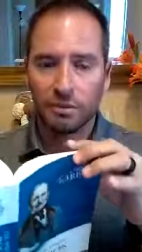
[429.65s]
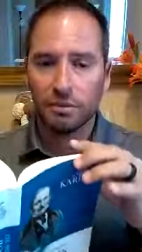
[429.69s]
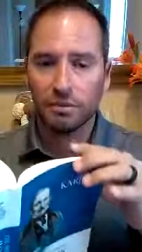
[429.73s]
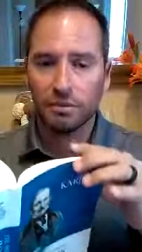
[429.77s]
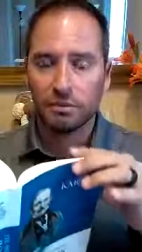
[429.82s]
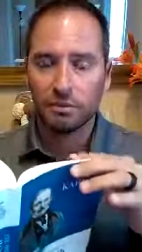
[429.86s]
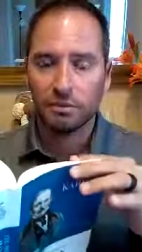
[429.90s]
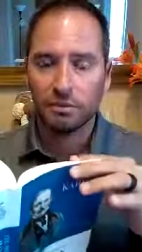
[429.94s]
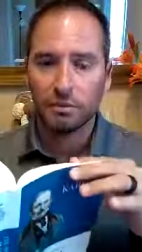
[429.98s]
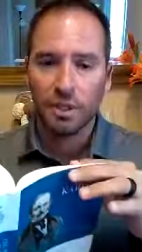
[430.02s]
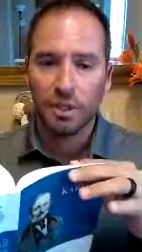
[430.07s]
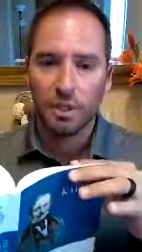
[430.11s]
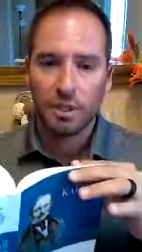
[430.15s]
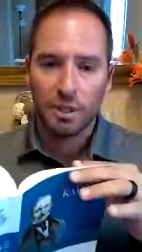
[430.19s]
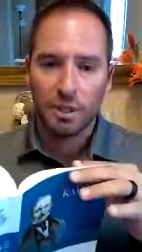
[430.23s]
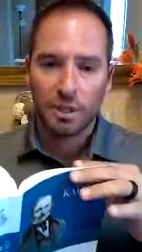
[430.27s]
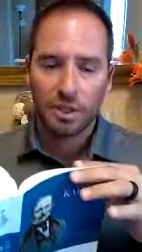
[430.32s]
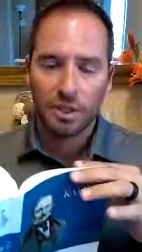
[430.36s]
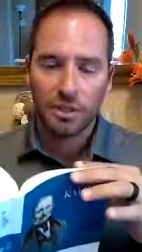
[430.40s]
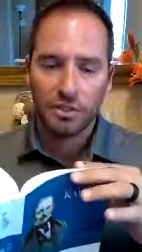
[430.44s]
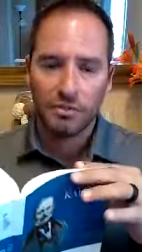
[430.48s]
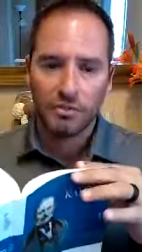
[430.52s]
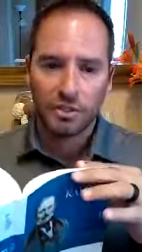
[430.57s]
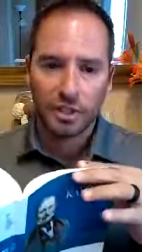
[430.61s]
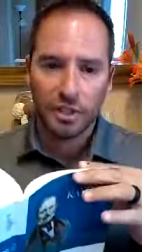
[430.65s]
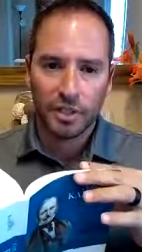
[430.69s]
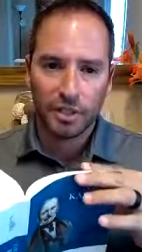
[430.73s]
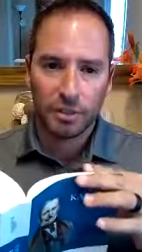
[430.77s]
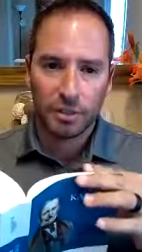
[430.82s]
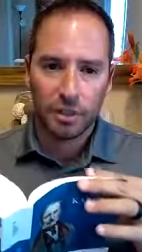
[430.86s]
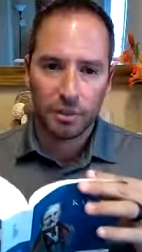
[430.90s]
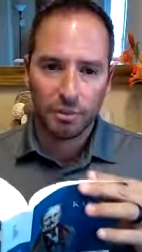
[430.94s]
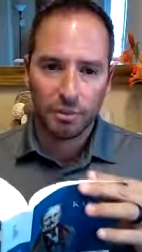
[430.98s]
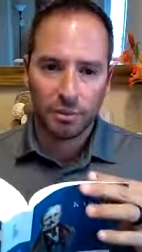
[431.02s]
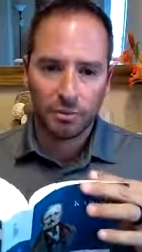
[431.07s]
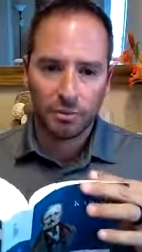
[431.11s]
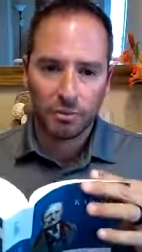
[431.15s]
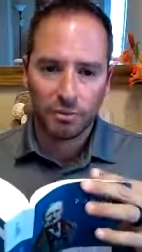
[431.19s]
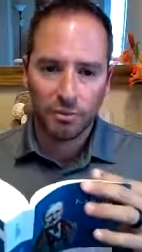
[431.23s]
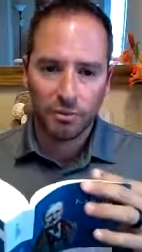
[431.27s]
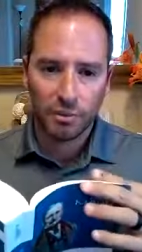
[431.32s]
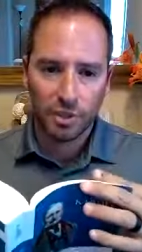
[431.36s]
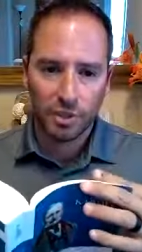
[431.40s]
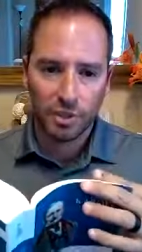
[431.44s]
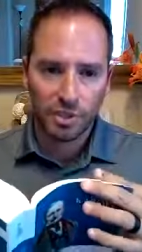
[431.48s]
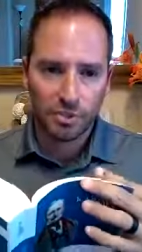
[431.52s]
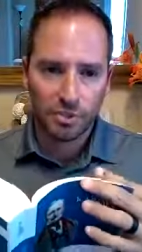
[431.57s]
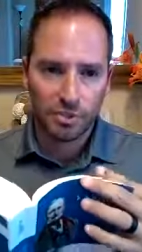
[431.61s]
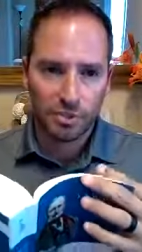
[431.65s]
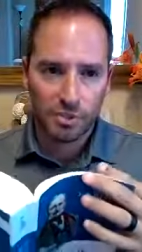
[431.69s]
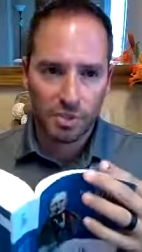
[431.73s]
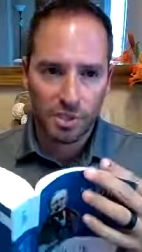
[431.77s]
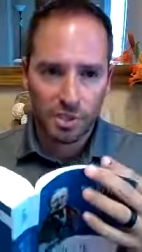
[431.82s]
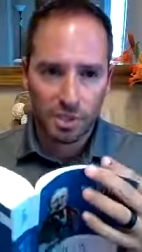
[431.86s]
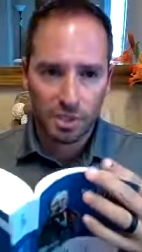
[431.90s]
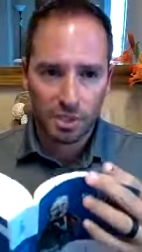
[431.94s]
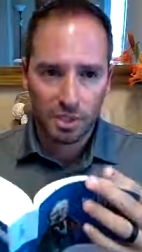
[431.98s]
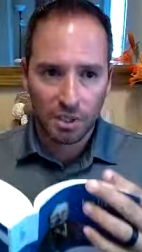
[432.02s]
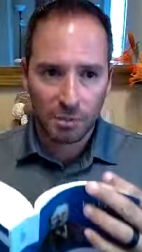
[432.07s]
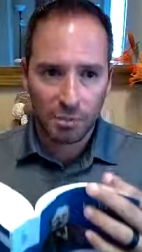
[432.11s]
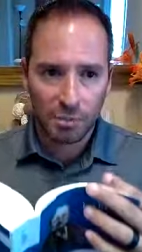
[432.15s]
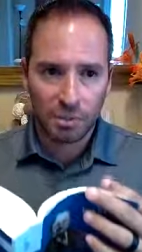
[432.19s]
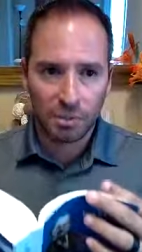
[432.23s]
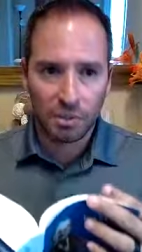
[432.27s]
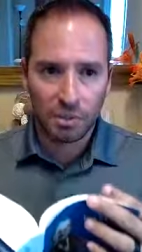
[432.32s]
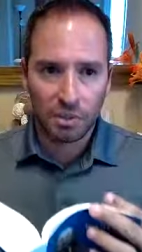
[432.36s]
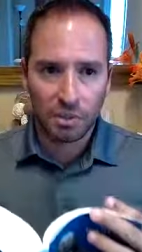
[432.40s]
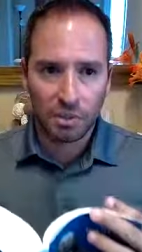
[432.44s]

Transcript: Some, it's very common for us to skip